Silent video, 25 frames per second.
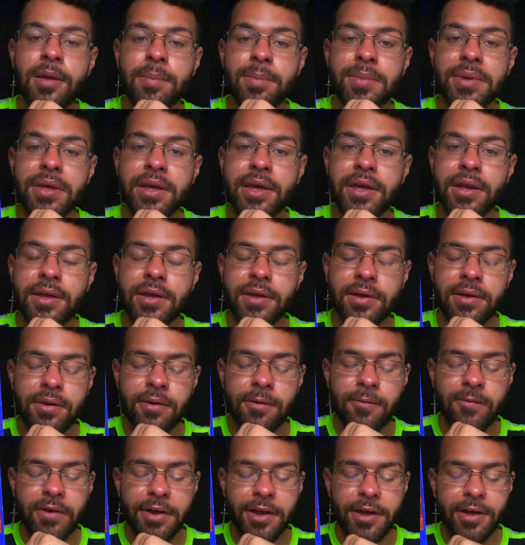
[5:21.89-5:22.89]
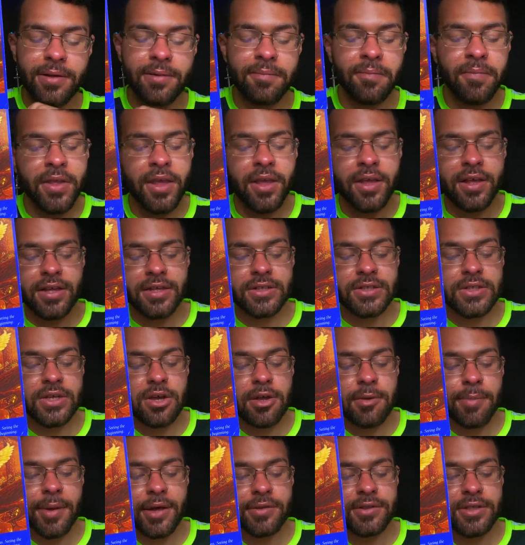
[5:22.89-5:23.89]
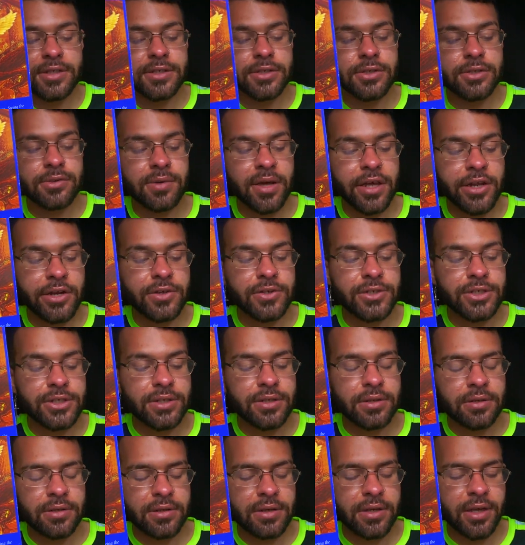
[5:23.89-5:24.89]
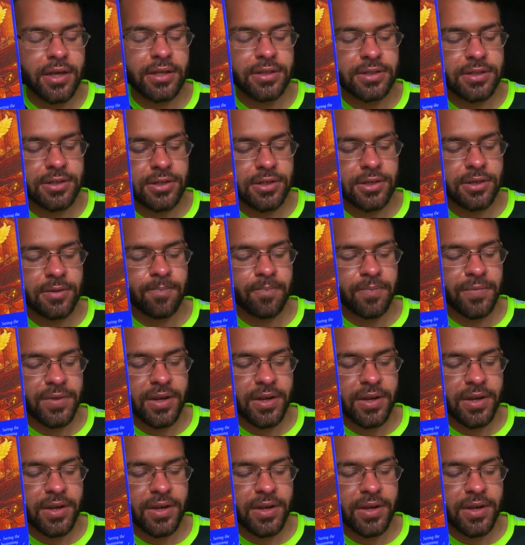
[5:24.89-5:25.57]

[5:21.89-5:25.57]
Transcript: beginning right is all about this new energy cancer